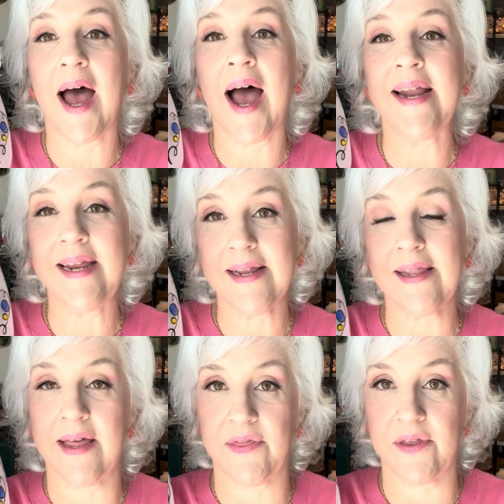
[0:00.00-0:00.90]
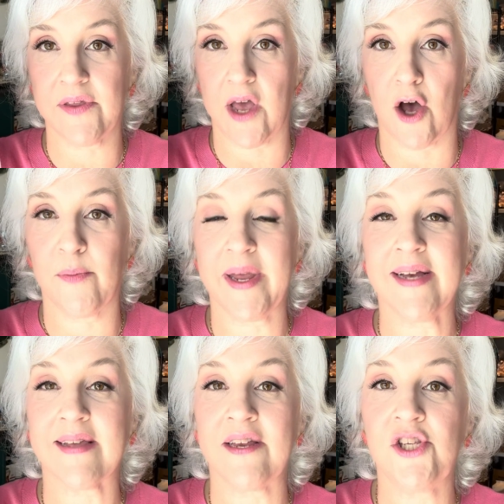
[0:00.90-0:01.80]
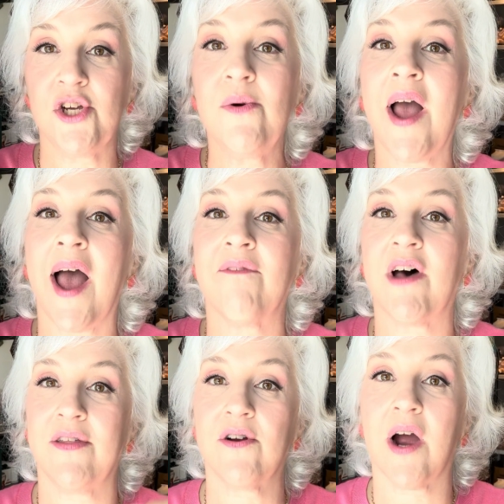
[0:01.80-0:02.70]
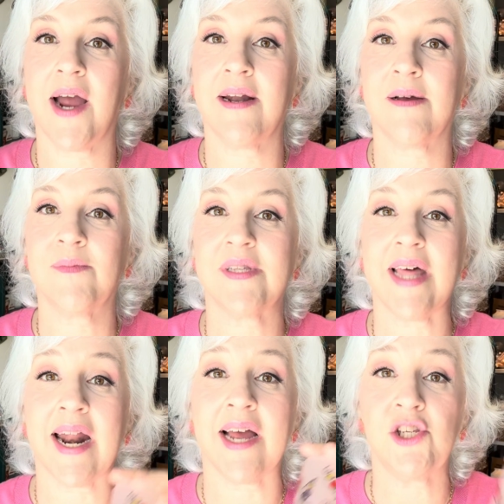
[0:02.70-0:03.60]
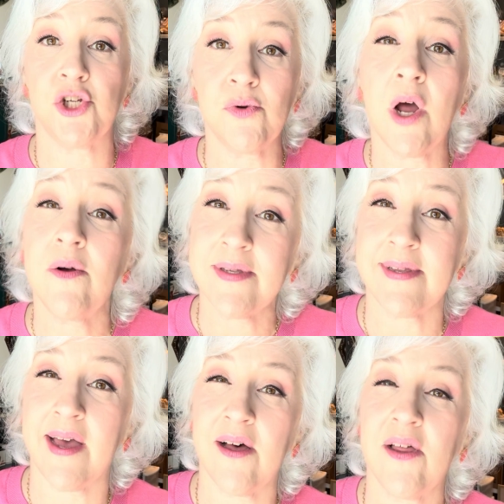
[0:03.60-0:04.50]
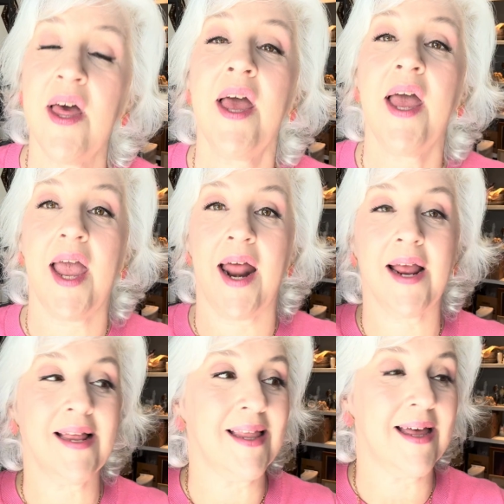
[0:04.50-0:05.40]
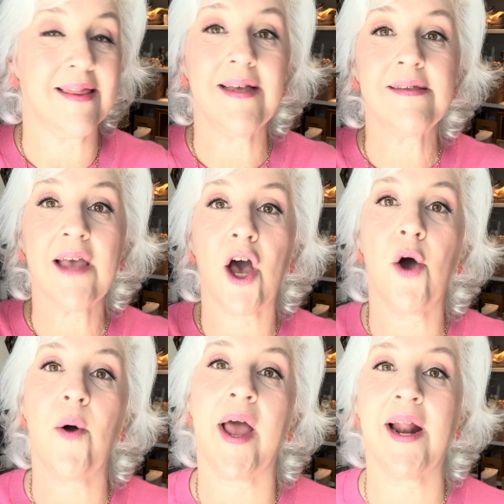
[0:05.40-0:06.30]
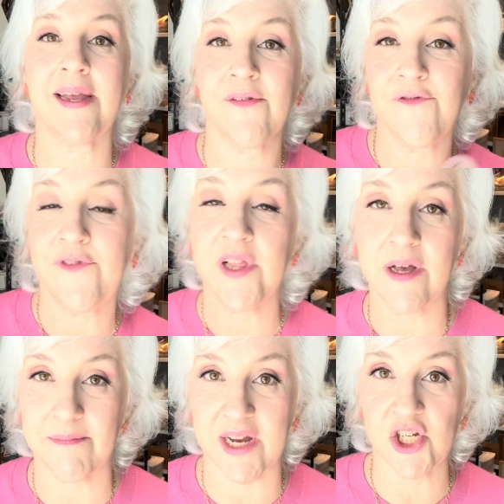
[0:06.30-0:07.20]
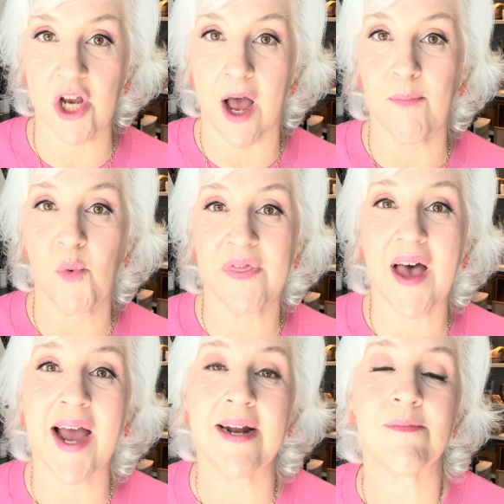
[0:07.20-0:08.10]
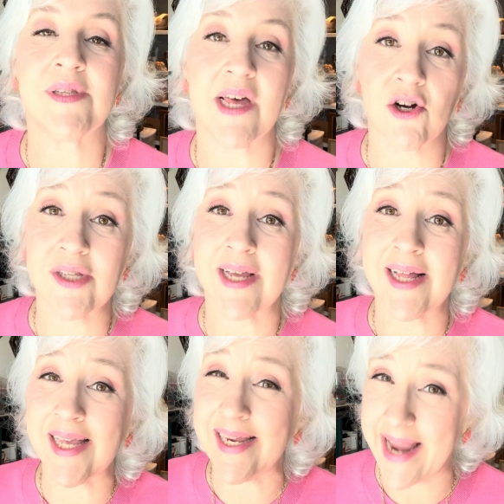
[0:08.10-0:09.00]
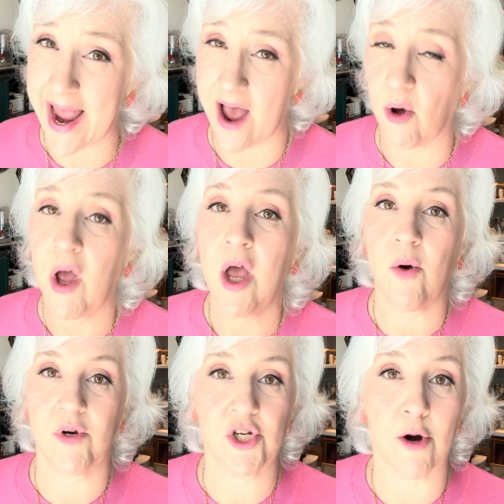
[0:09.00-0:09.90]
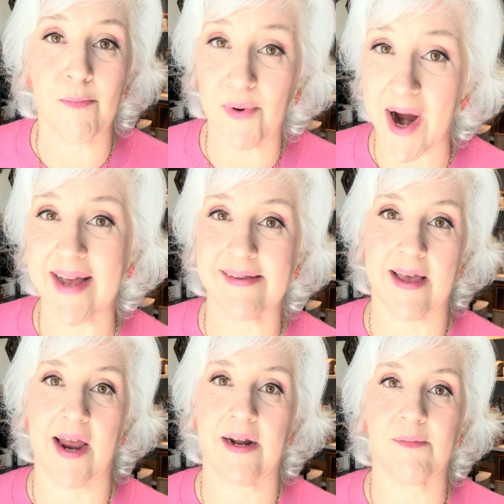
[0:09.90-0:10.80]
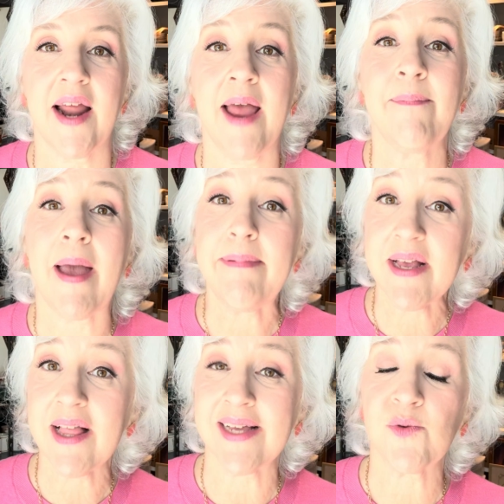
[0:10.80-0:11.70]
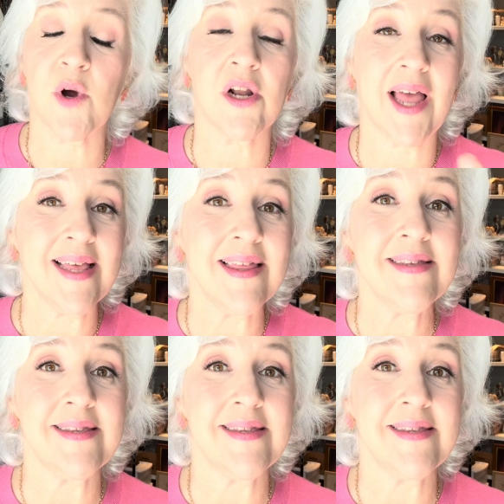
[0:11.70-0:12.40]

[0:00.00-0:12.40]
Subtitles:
I need to let this go because I do have other items that I do know sell, and I can let this go and I can fill up my shop with items that are selling now, which are brass items and maybe glassware like this